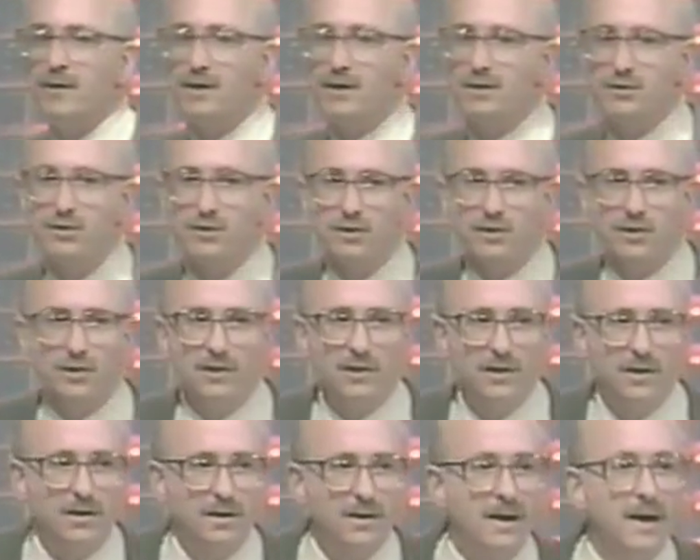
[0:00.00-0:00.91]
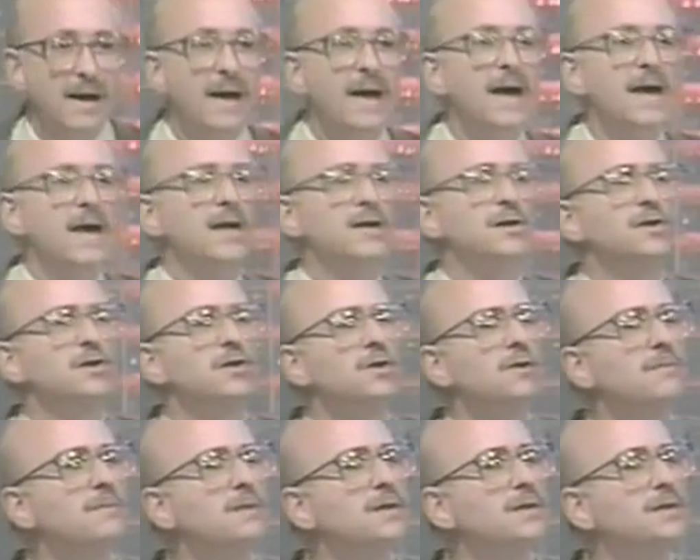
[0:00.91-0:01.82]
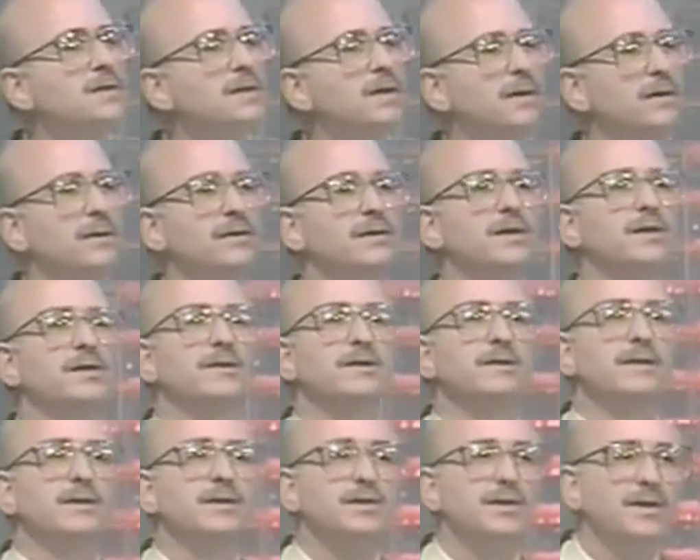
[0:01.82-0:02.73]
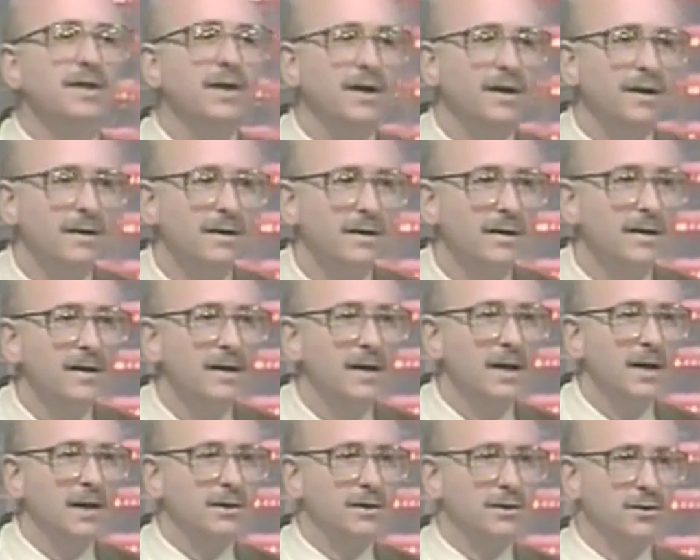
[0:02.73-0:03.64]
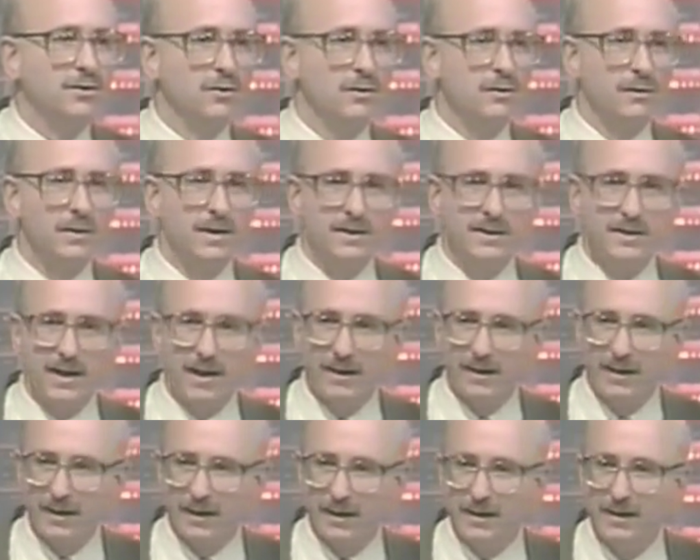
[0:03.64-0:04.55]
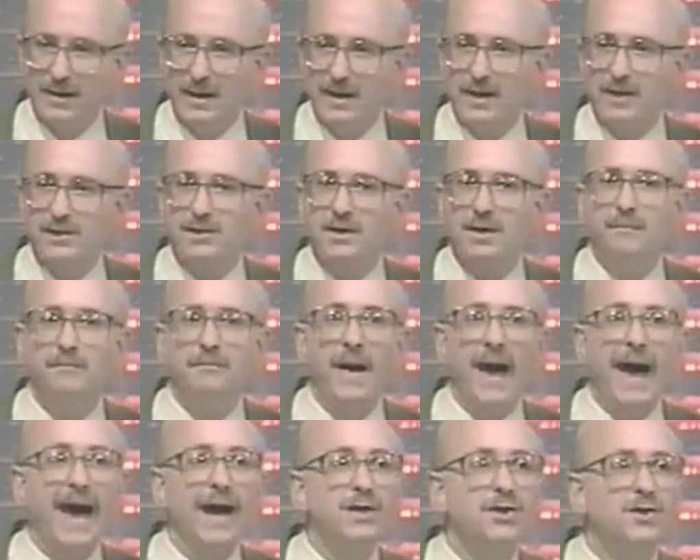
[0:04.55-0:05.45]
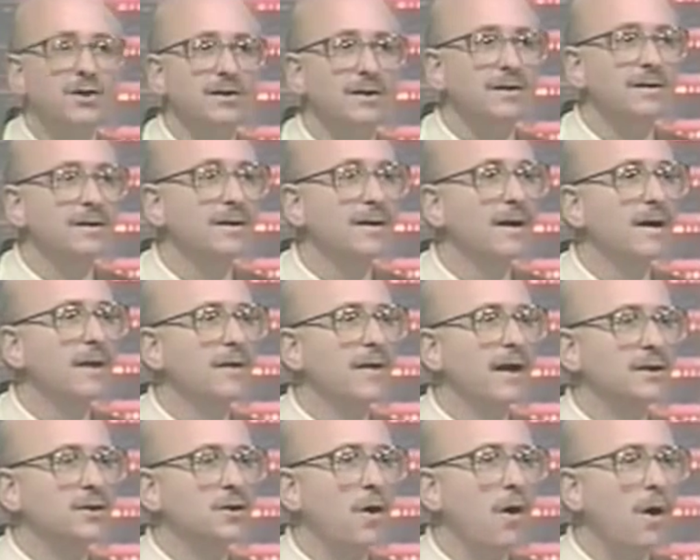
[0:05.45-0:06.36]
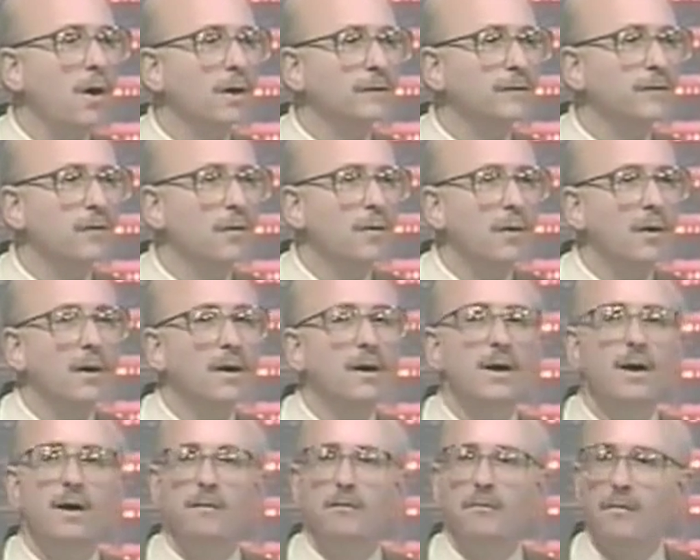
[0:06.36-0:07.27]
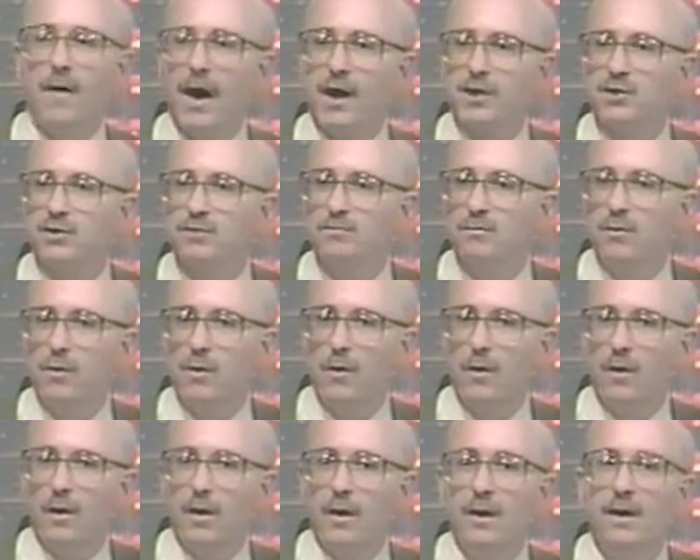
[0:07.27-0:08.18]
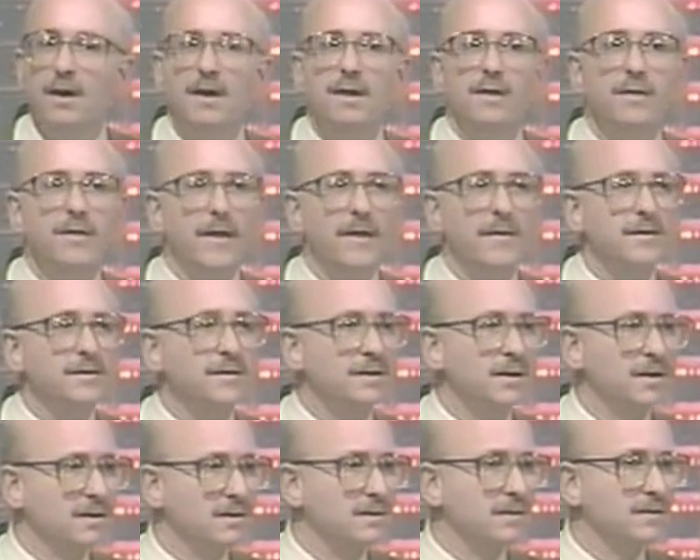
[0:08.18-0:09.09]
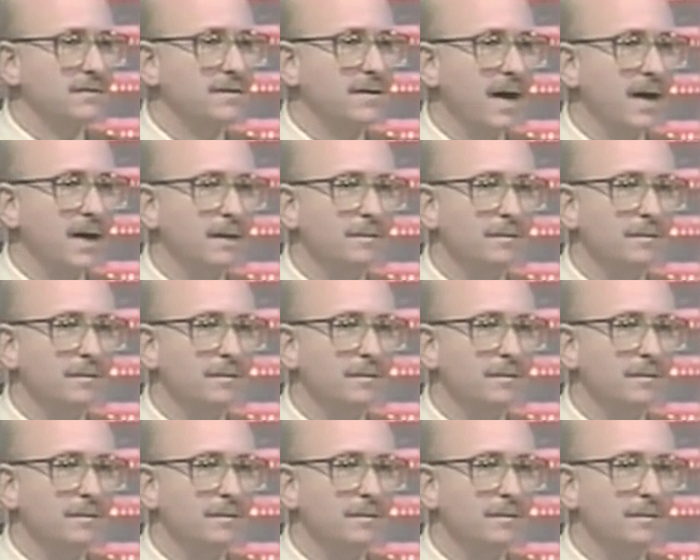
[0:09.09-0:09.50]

concerned, it's human skills, it's listening, it's storytelling, it's compassion that's called for much more than the skills of data